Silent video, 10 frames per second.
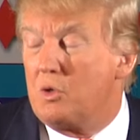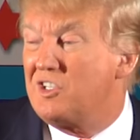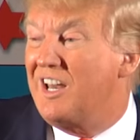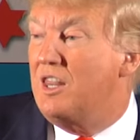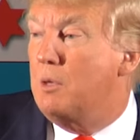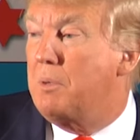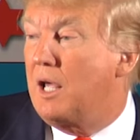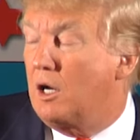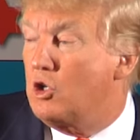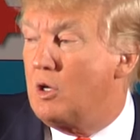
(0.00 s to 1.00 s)
we send the
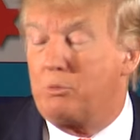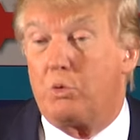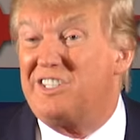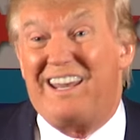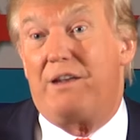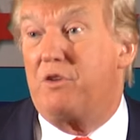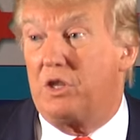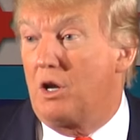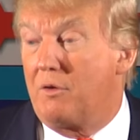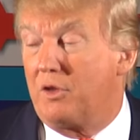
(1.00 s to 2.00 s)
battleships, we send
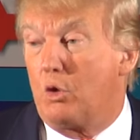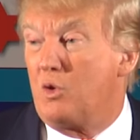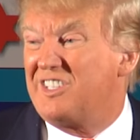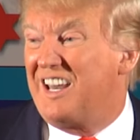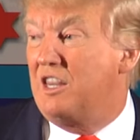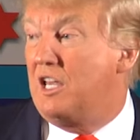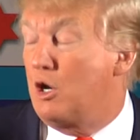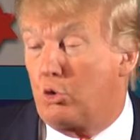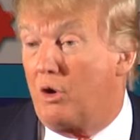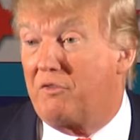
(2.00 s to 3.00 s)
everything over there. We send the
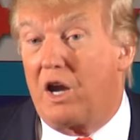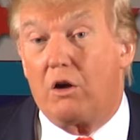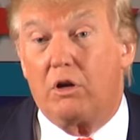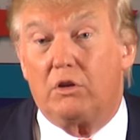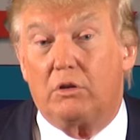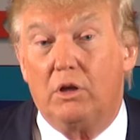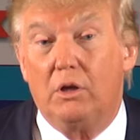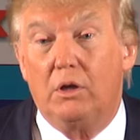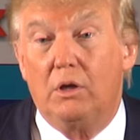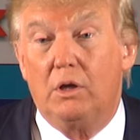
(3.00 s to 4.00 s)
aircraft carriers.
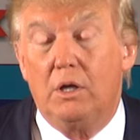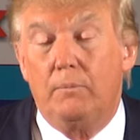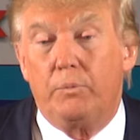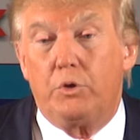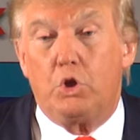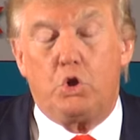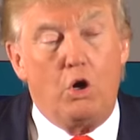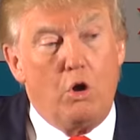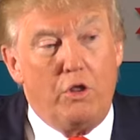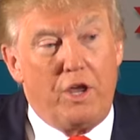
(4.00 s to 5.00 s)
To
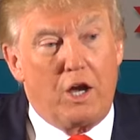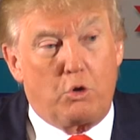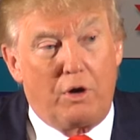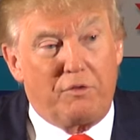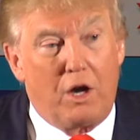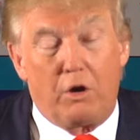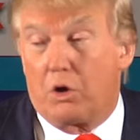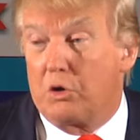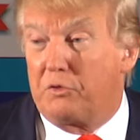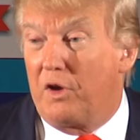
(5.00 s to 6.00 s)
turn on the aircraft carrier
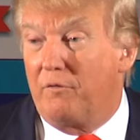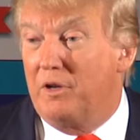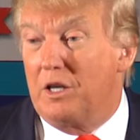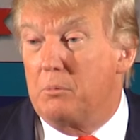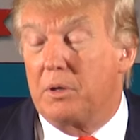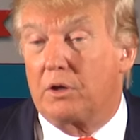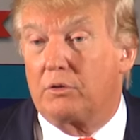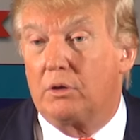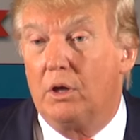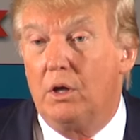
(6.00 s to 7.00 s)
costs five million
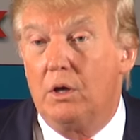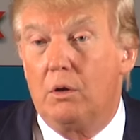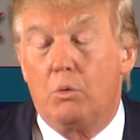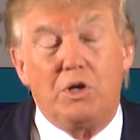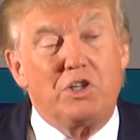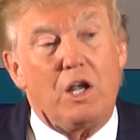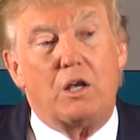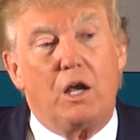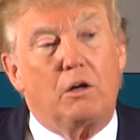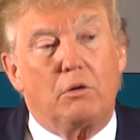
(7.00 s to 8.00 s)
bucks. We
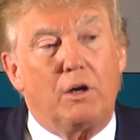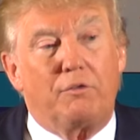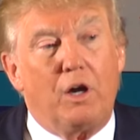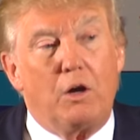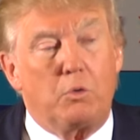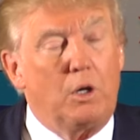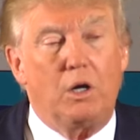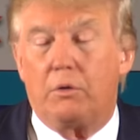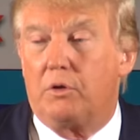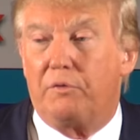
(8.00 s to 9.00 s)
send aircraft carriers. We're going
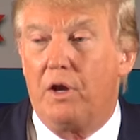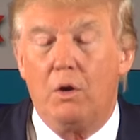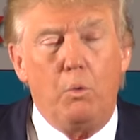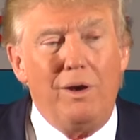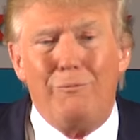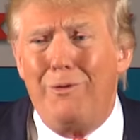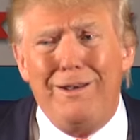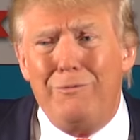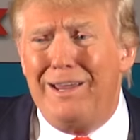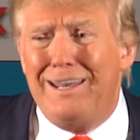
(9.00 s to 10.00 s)
to defend. We,
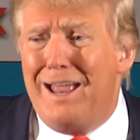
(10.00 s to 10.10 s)
we, we, get